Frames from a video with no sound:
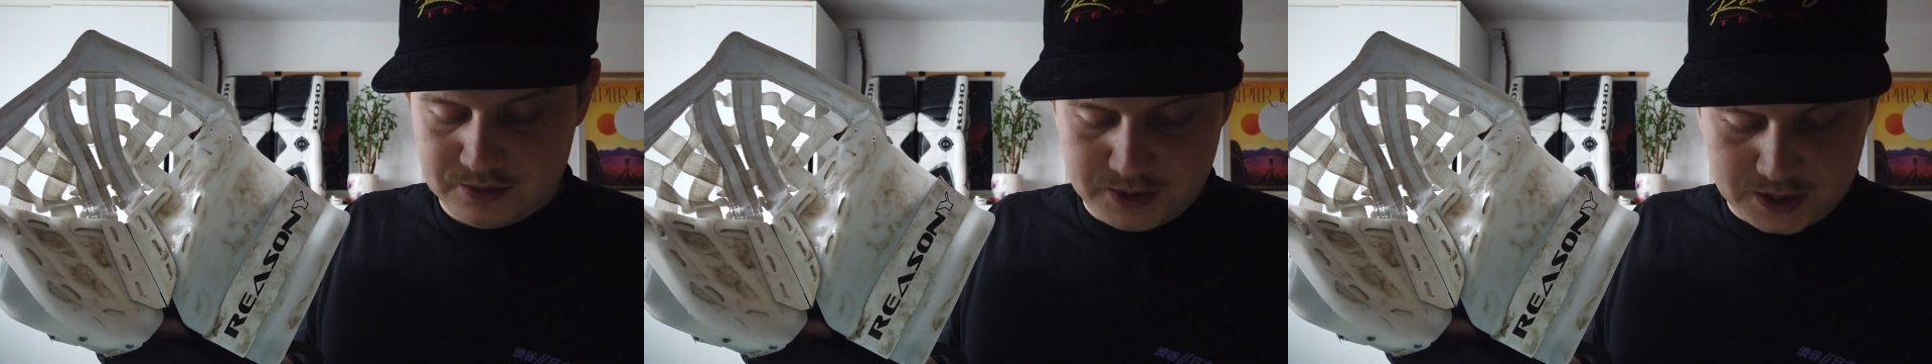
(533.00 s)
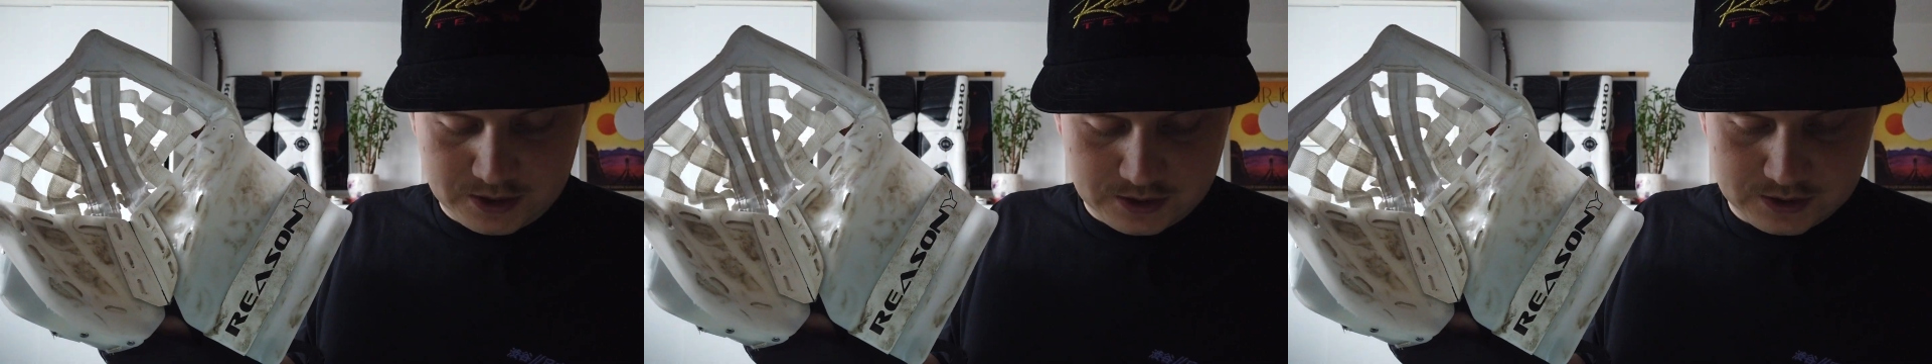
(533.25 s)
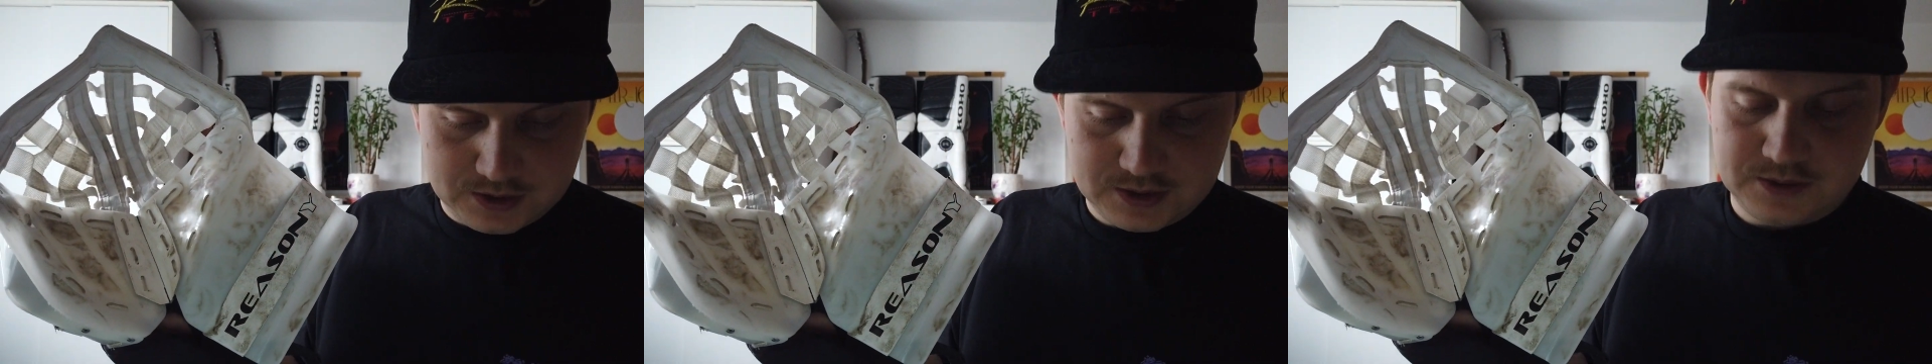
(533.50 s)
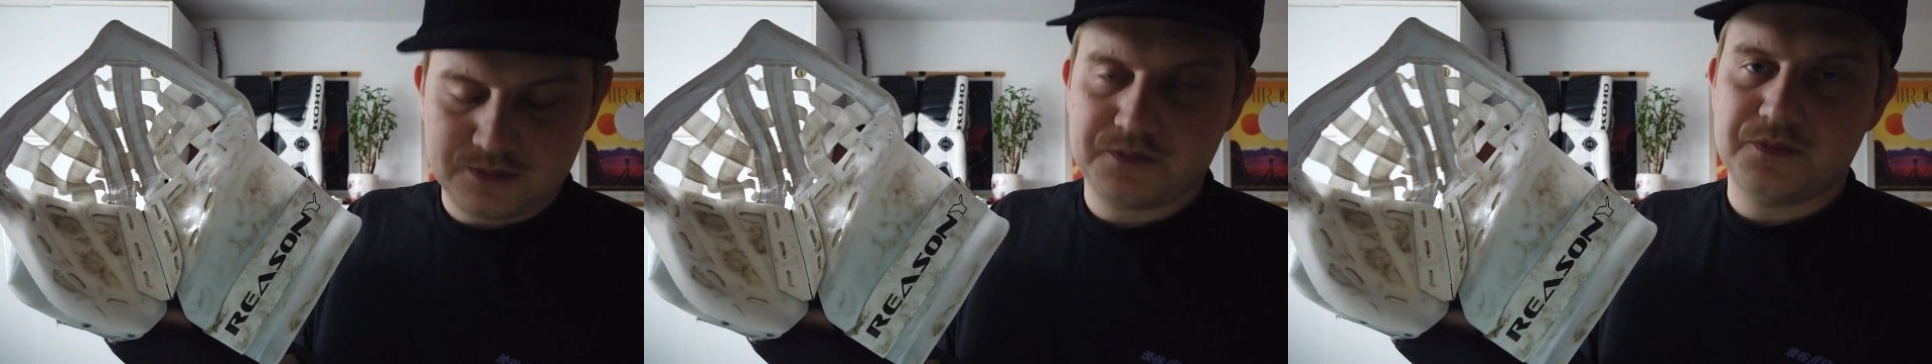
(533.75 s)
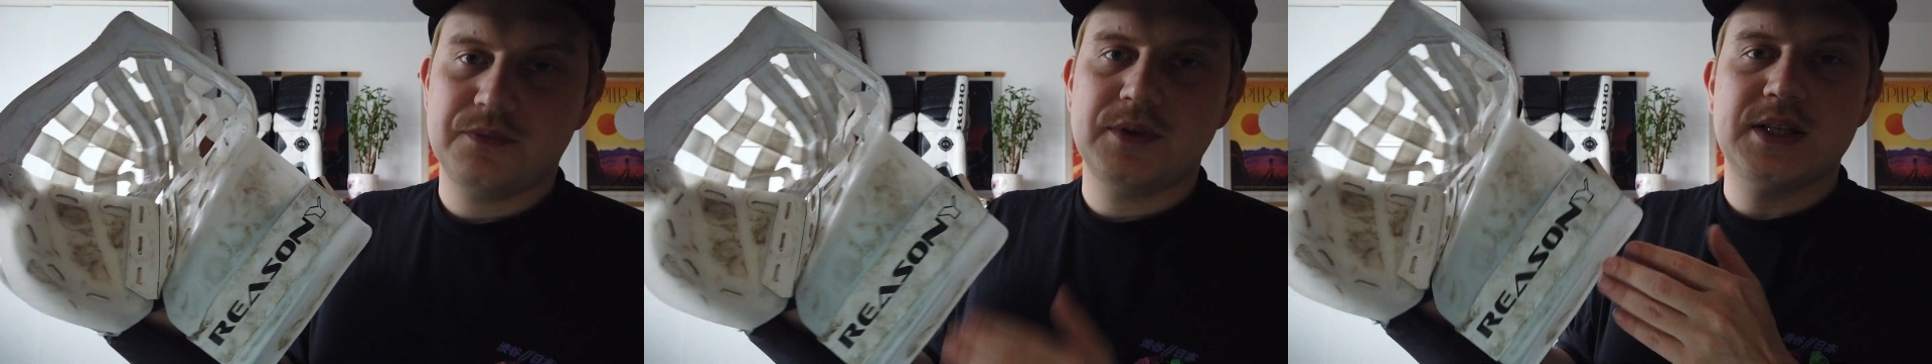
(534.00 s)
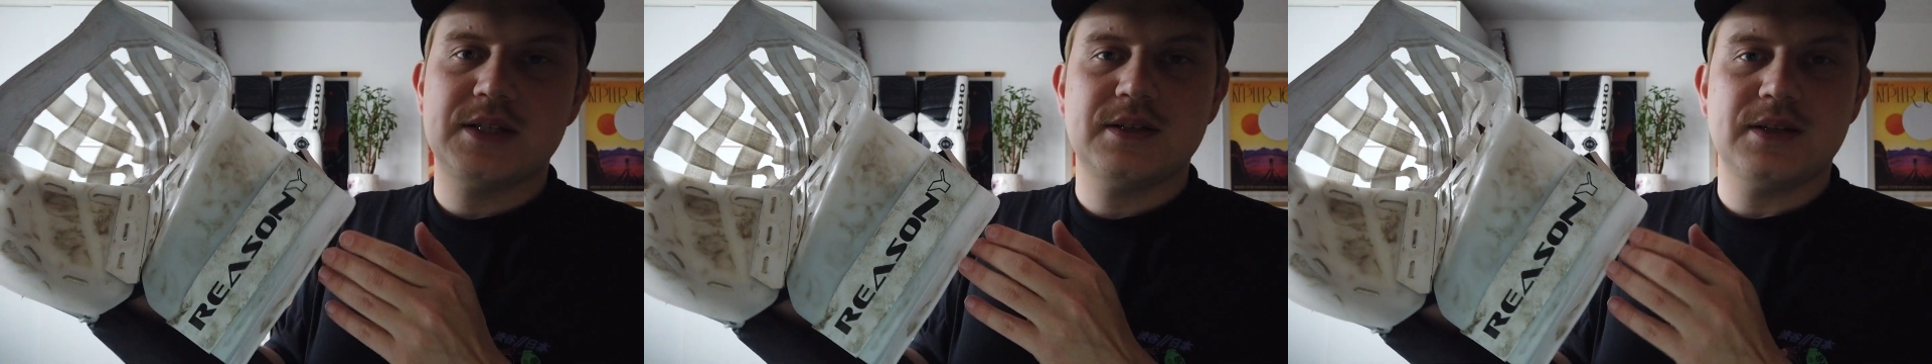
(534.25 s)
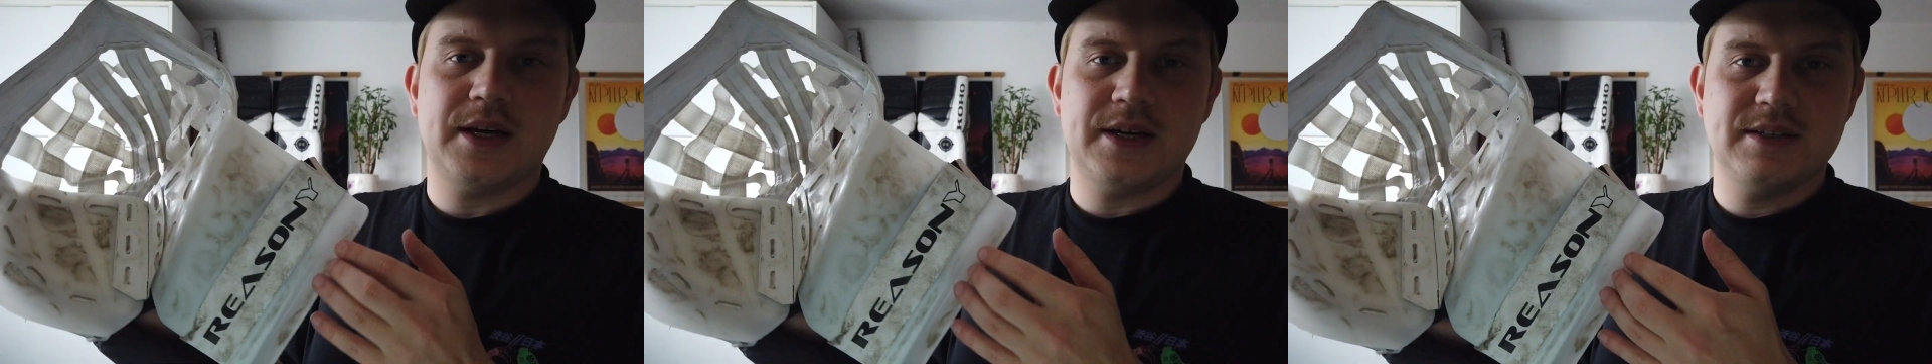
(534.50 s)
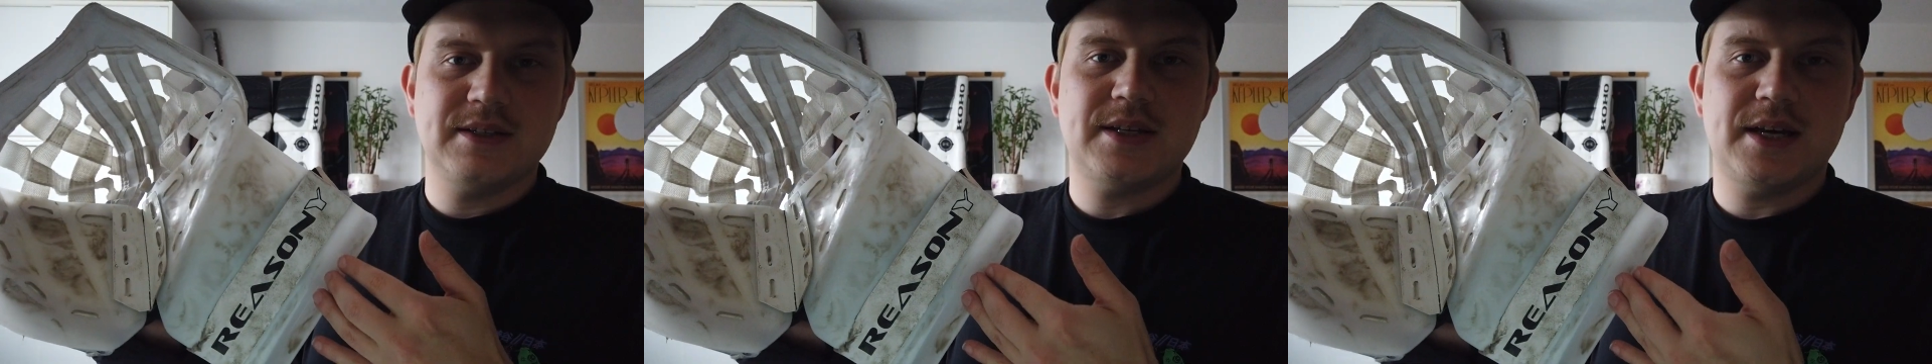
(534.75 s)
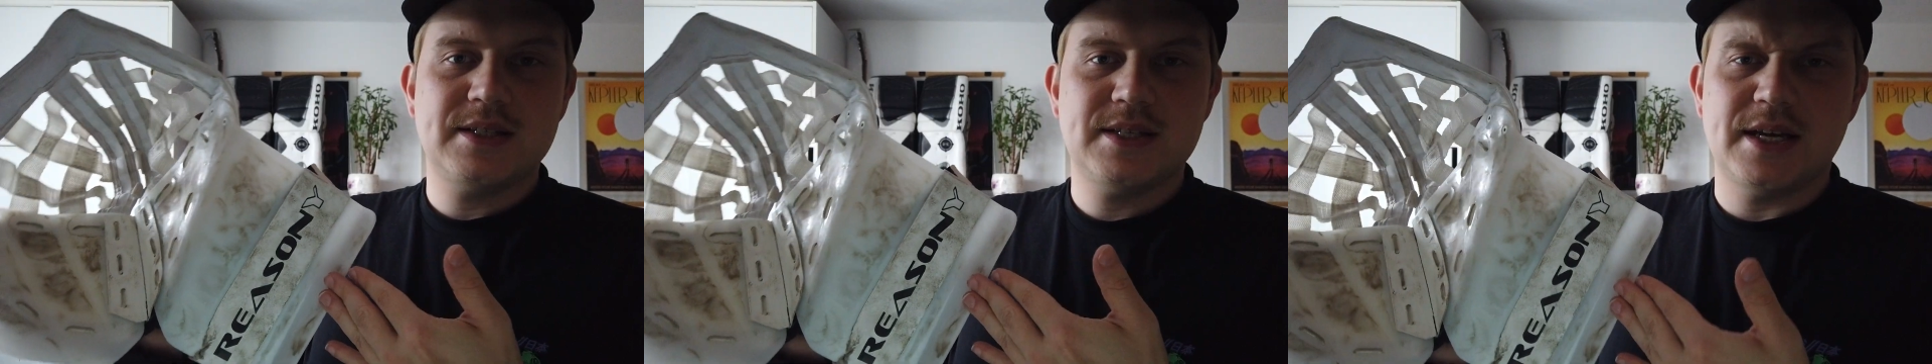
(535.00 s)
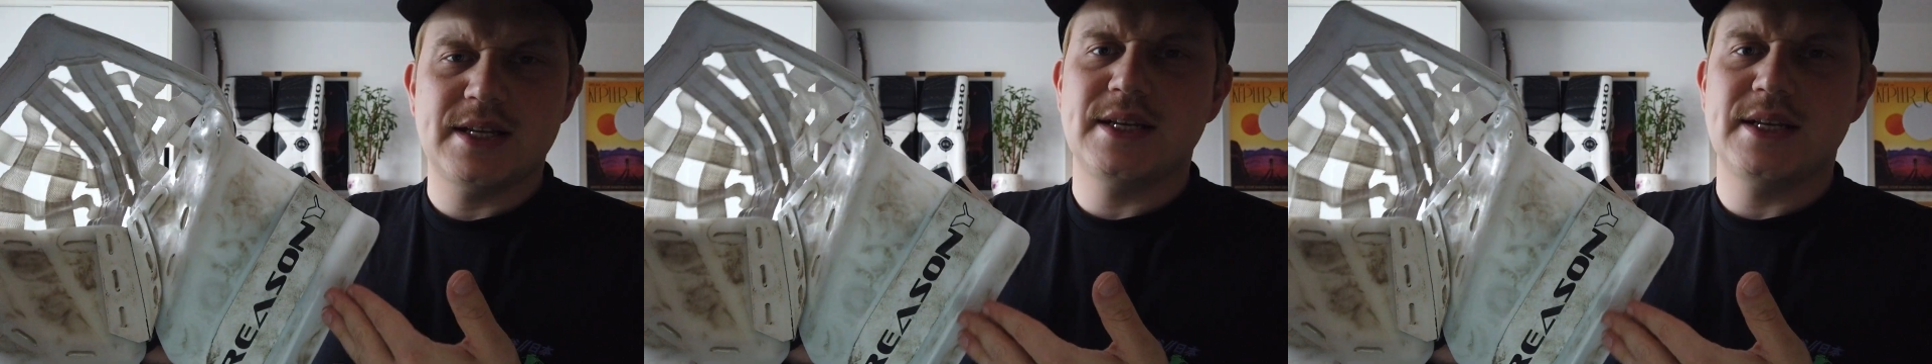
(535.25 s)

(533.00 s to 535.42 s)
because it's as I said,